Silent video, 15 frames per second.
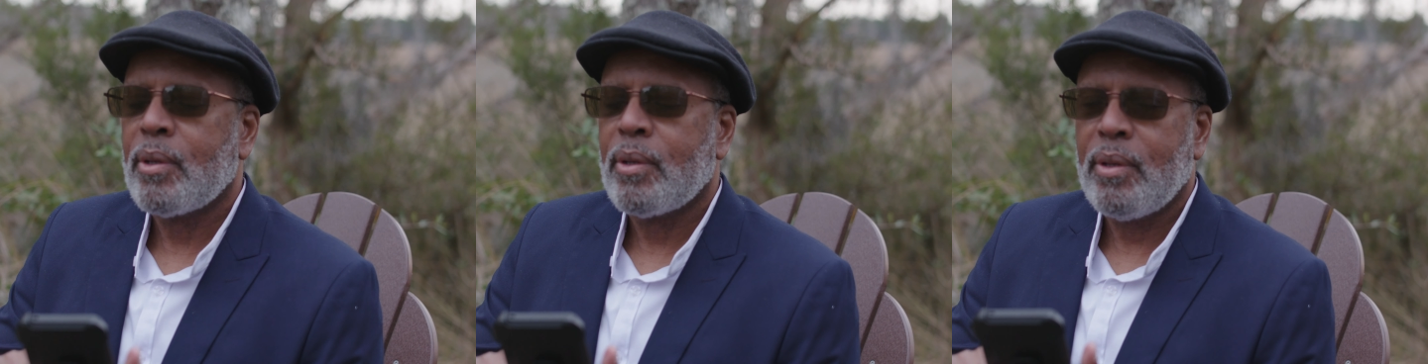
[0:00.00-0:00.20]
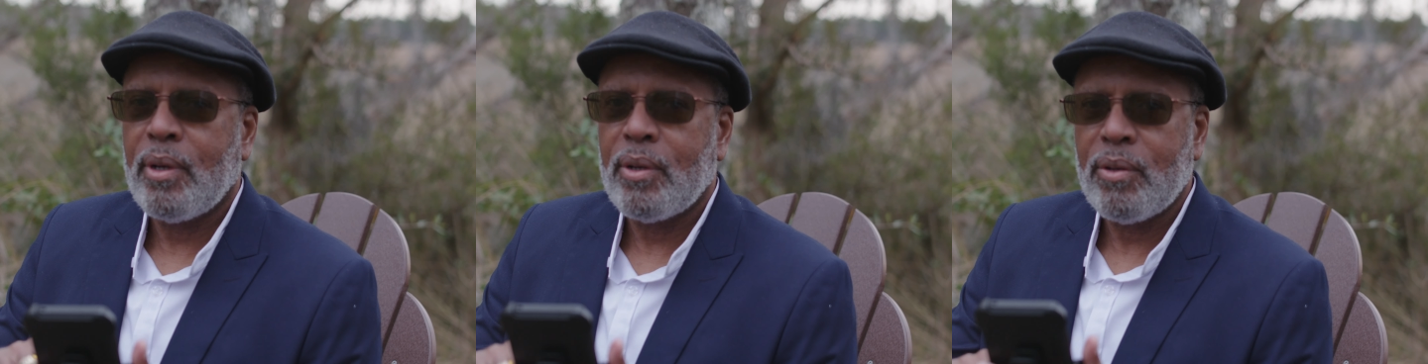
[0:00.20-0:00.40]

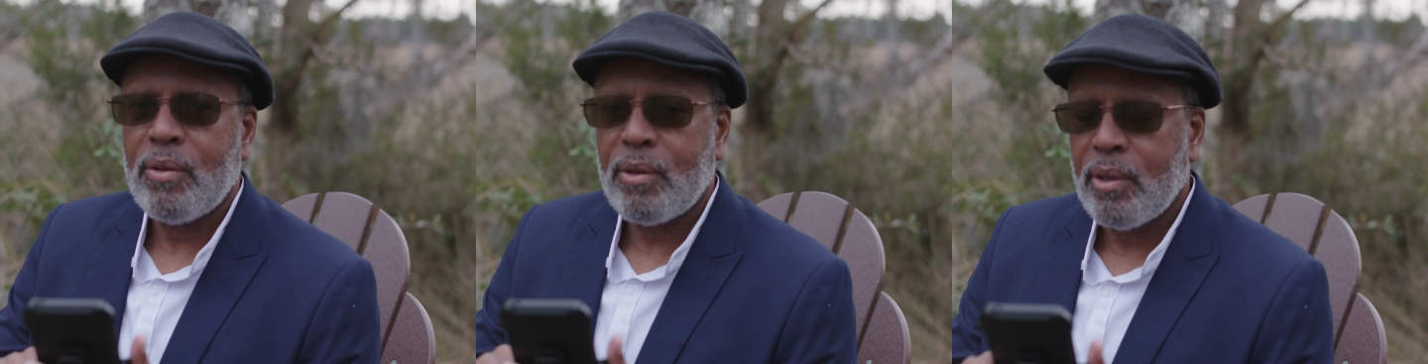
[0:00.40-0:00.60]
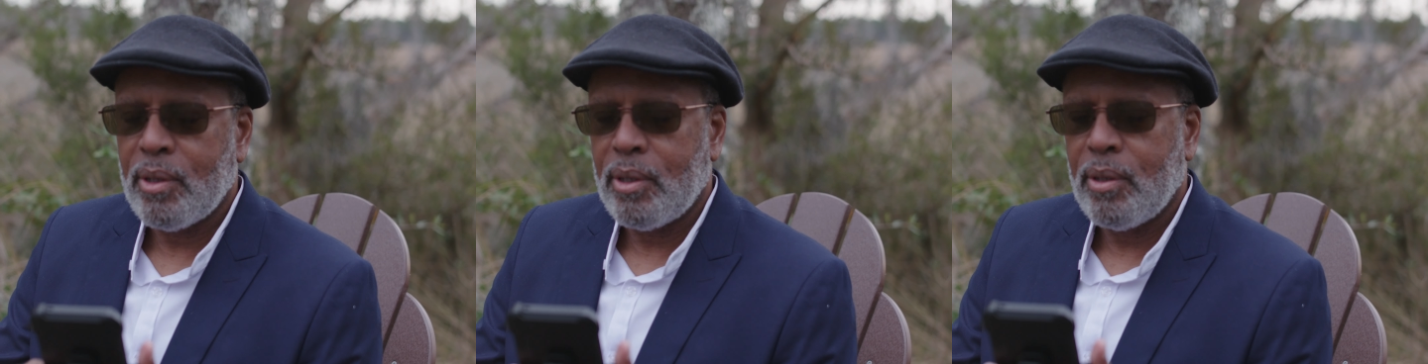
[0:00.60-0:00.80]
No, you're
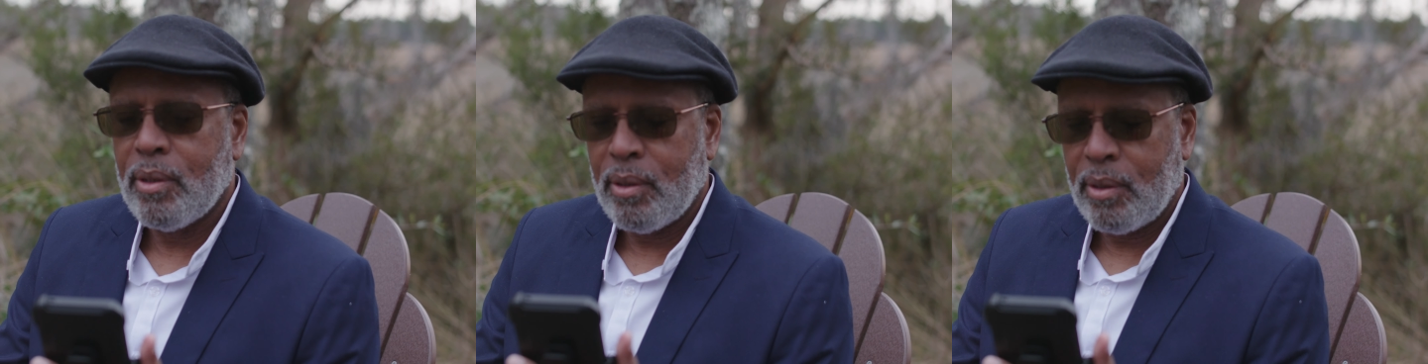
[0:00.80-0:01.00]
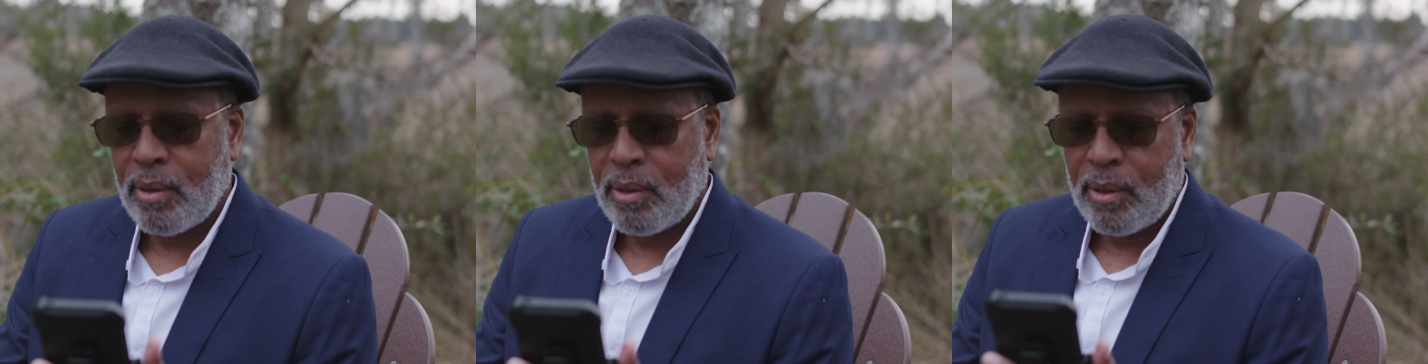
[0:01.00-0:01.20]
good.
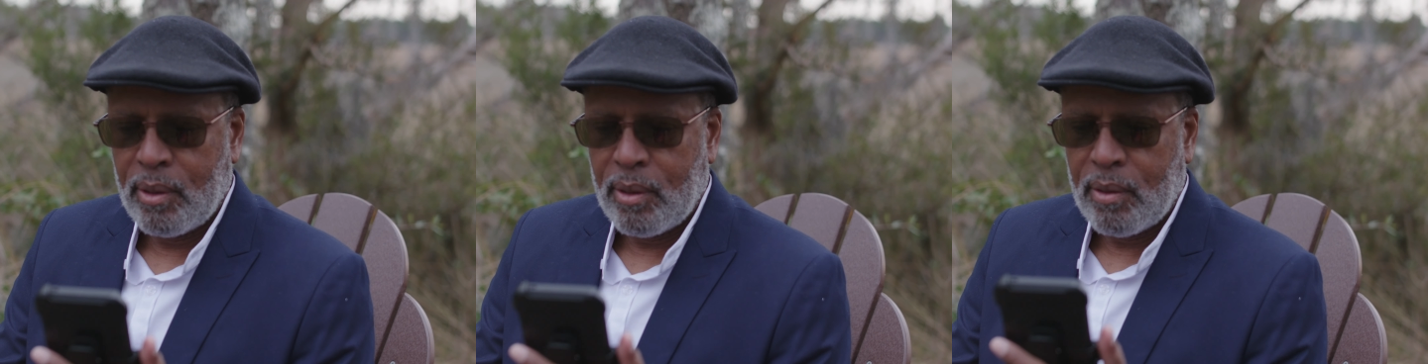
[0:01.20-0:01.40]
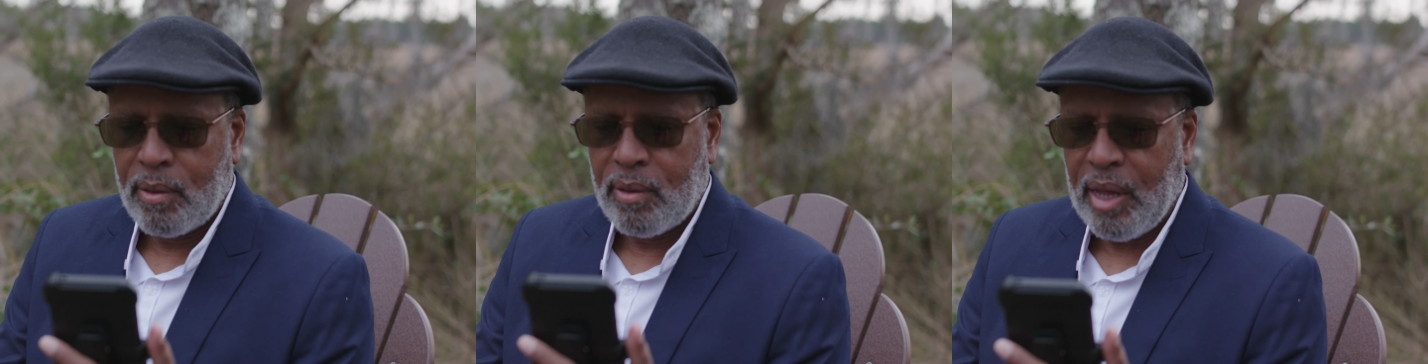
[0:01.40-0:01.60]

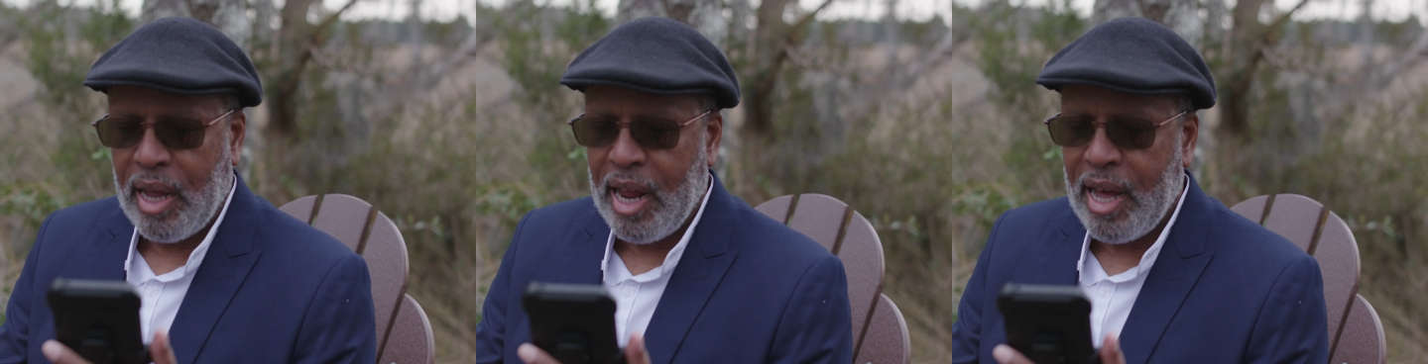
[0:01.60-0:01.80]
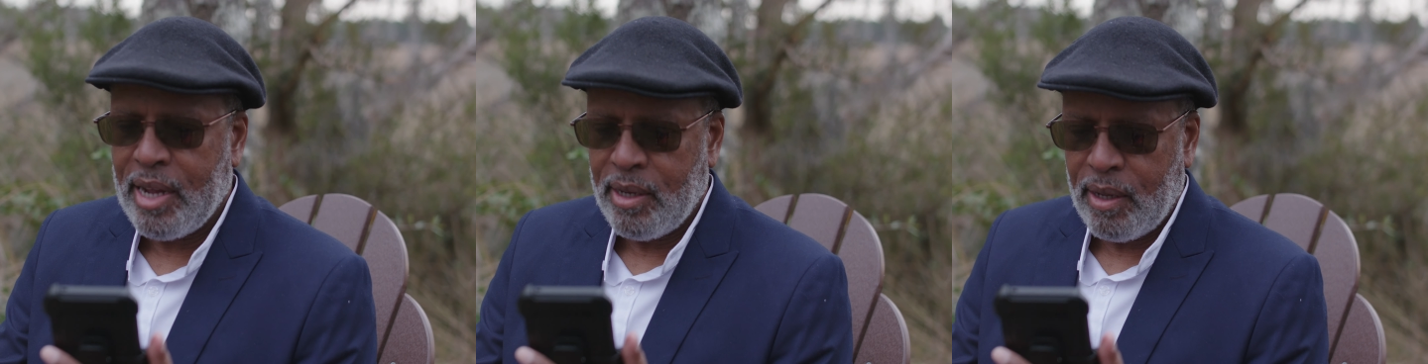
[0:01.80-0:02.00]
That
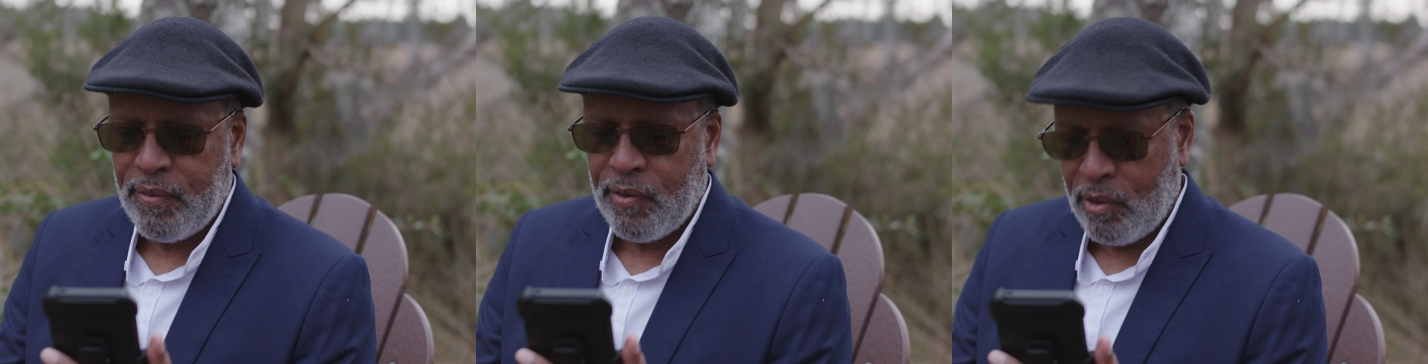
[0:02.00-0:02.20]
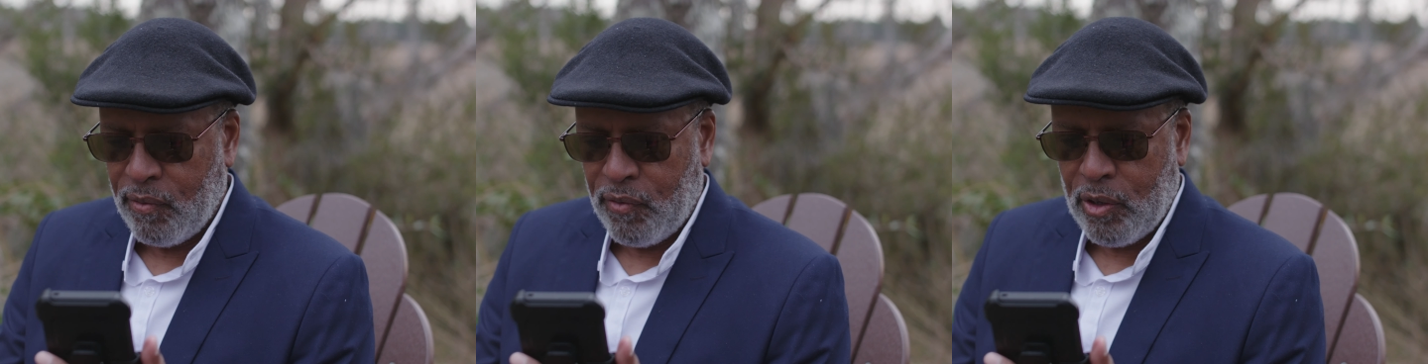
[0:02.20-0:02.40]
high enough
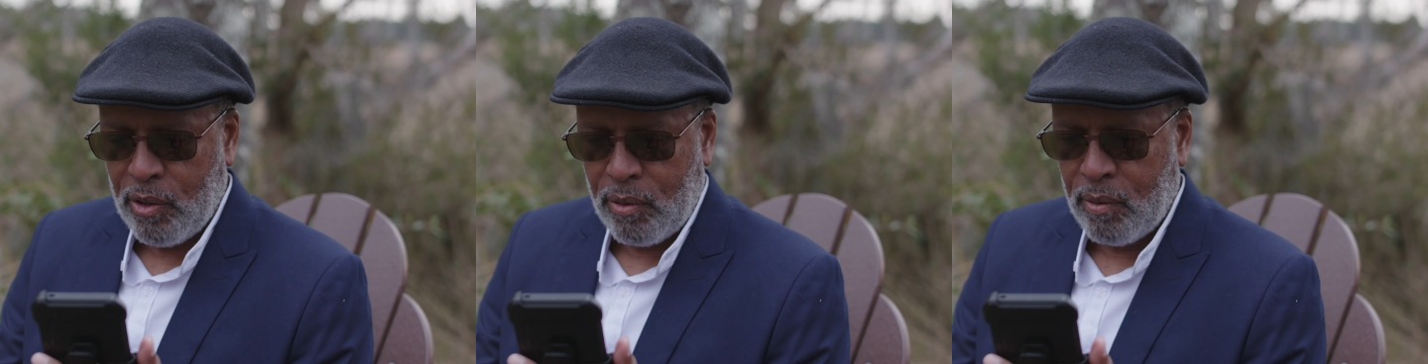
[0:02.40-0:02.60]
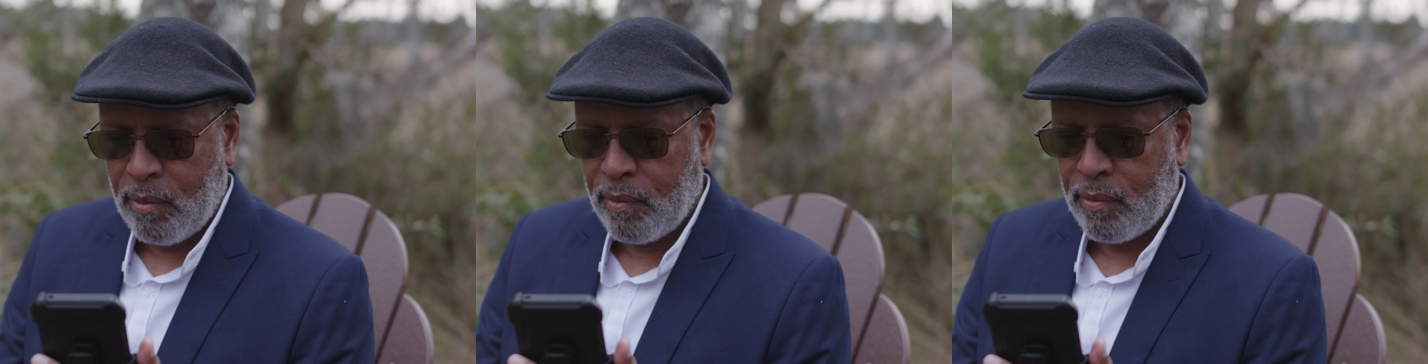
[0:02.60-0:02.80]
on the phone?